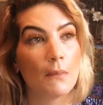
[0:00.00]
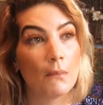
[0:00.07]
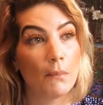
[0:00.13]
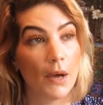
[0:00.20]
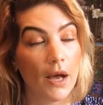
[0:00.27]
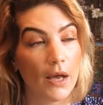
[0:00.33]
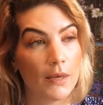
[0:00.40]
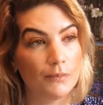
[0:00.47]

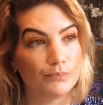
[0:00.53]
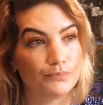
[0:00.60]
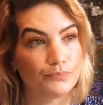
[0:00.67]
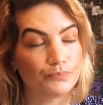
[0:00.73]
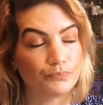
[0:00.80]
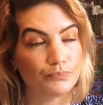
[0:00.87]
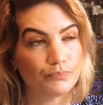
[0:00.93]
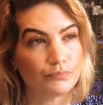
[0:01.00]
But
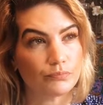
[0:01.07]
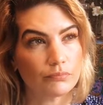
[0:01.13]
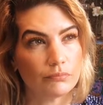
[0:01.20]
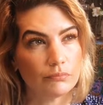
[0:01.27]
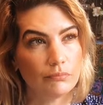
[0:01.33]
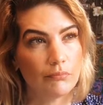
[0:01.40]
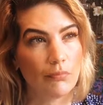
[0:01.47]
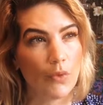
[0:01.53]

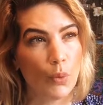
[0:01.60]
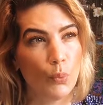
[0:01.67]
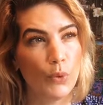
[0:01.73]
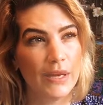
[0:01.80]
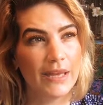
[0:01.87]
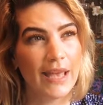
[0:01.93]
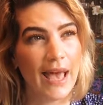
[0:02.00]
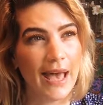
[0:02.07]

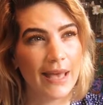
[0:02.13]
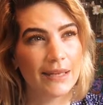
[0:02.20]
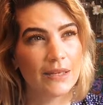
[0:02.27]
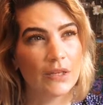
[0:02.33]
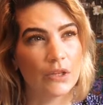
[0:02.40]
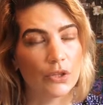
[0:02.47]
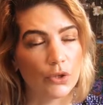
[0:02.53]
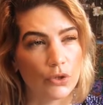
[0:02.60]
we
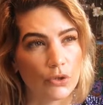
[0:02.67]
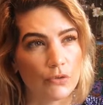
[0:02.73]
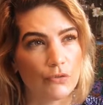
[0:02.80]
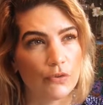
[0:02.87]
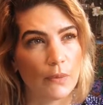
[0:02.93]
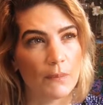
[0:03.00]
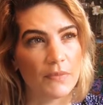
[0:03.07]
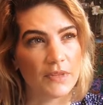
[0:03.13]
can learn
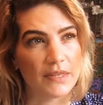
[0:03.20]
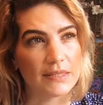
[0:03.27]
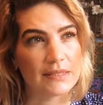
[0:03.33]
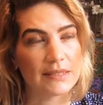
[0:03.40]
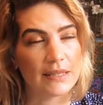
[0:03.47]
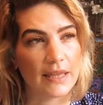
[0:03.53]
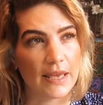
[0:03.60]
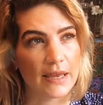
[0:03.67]
from these
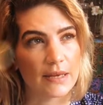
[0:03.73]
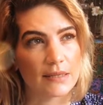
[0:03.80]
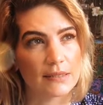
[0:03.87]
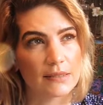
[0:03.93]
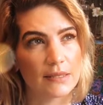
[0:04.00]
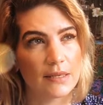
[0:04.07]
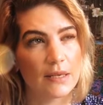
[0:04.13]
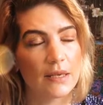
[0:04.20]
things.